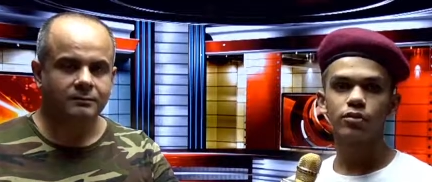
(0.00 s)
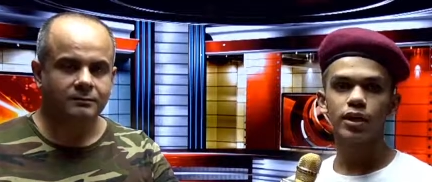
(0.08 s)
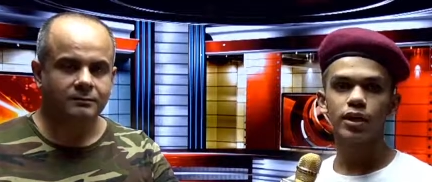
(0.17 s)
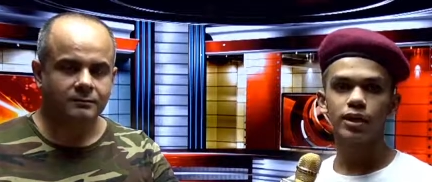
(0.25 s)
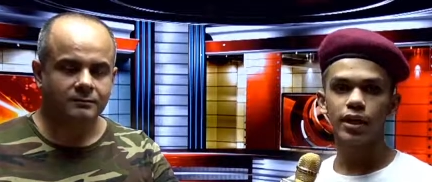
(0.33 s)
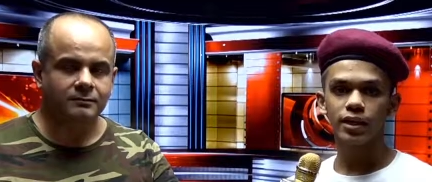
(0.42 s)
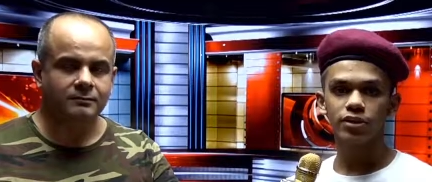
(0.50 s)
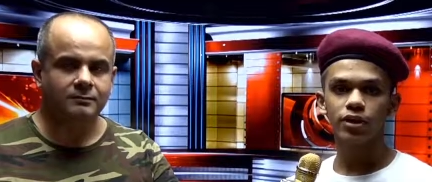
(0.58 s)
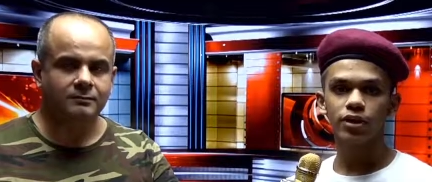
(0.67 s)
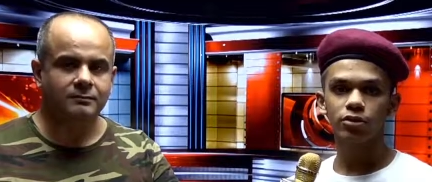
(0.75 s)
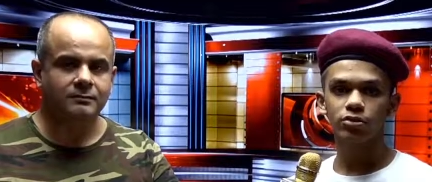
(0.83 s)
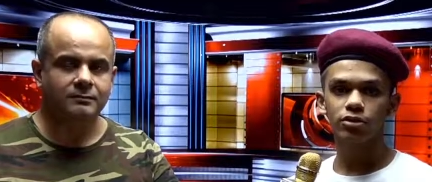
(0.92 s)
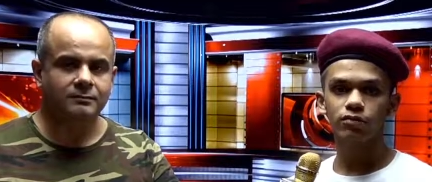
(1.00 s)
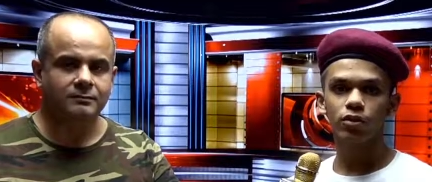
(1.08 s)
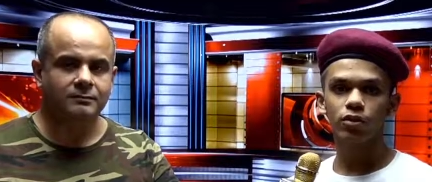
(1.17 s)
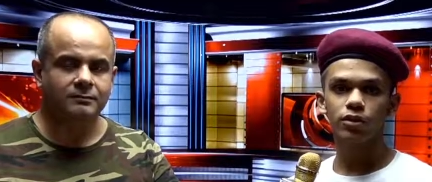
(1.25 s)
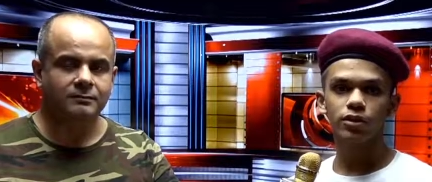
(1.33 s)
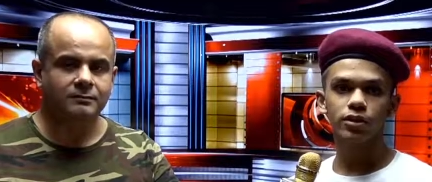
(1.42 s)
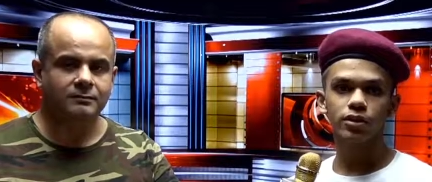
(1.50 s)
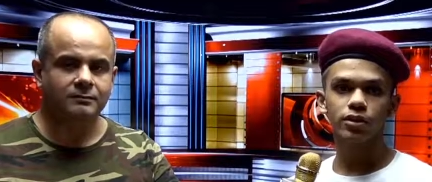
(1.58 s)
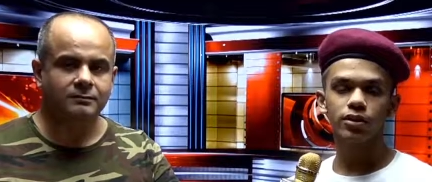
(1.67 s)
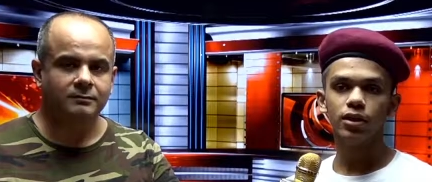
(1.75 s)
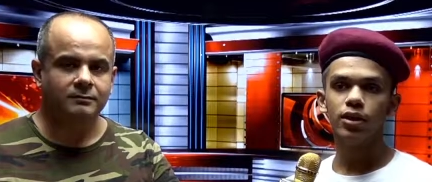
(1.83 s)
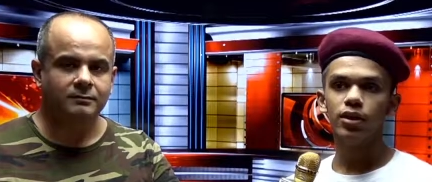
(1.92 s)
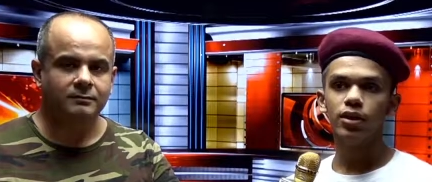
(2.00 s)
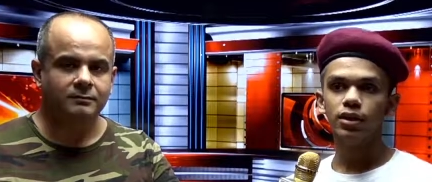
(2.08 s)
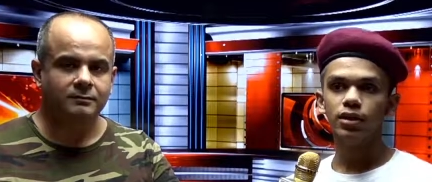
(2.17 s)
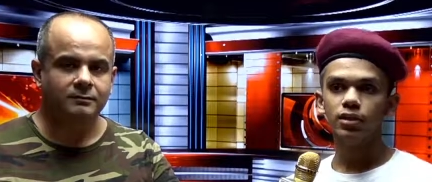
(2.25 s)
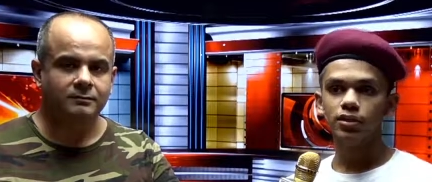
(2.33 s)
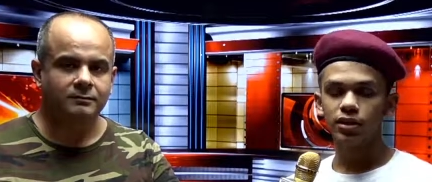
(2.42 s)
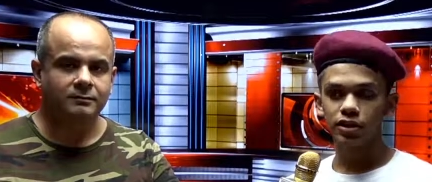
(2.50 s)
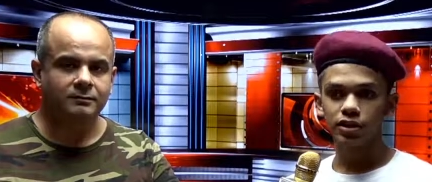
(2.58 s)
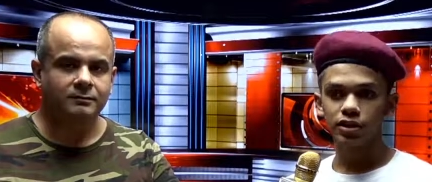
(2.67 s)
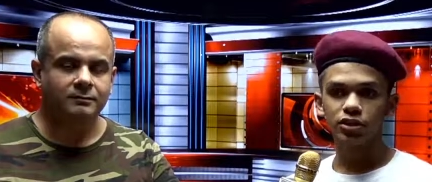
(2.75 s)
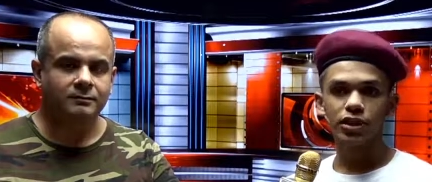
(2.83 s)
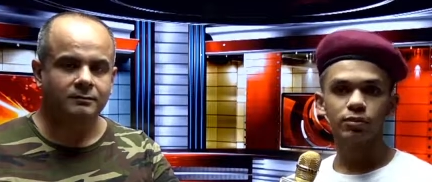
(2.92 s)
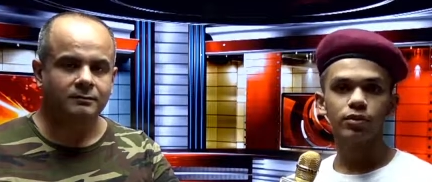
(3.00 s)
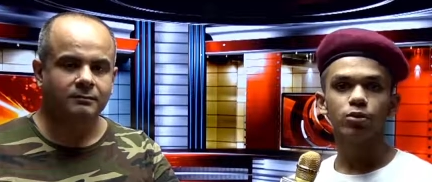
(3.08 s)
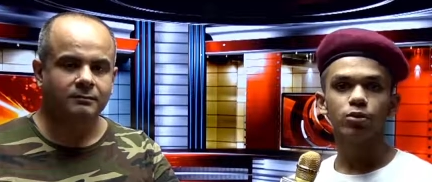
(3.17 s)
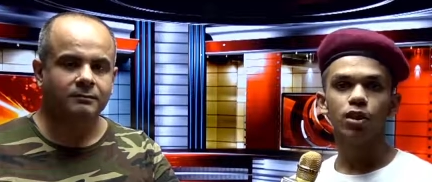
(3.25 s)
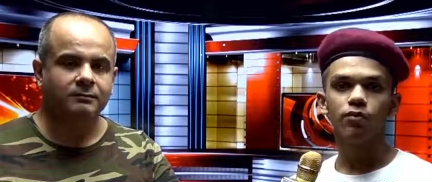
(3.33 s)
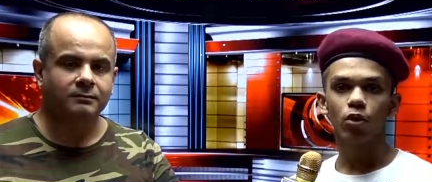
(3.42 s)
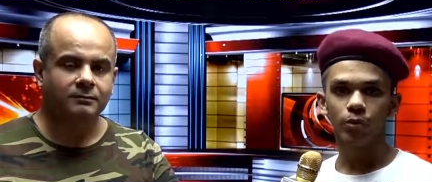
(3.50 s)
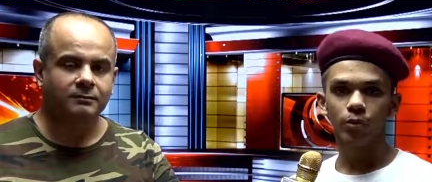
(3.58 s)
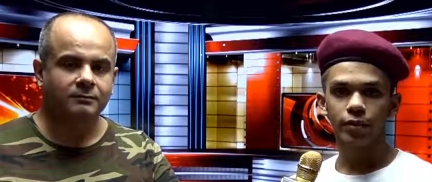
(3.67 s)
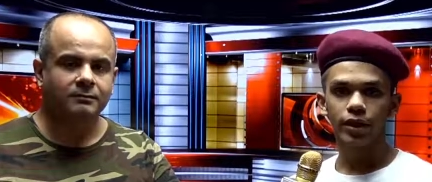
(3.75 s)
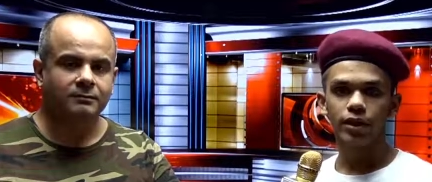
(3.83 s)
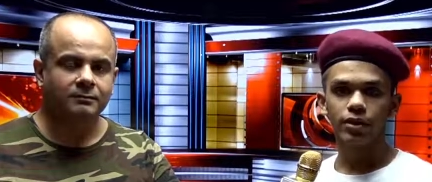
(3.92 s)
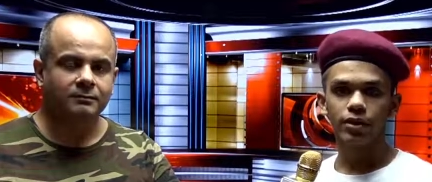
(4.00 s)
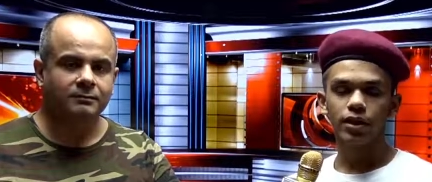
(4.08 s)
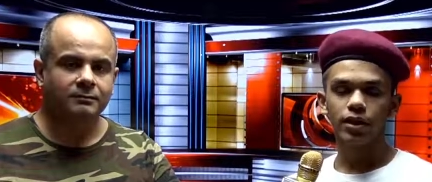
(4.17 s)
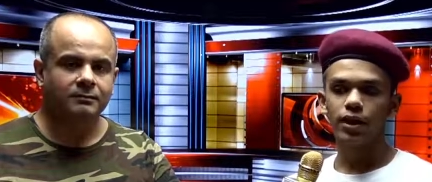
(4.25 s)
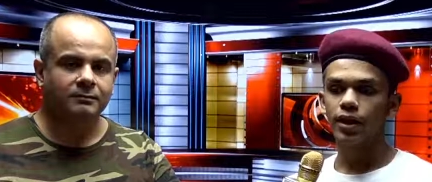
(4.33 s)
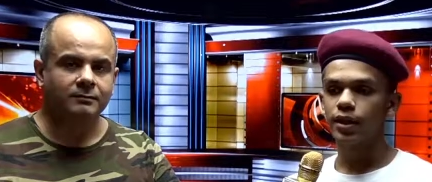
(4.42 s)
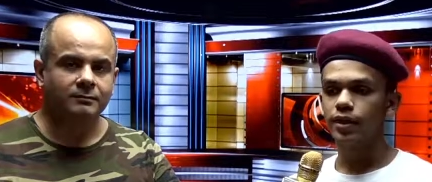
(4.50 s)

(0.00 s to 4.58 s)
Speaker 1: extra tuitions for the scheme you have opted, and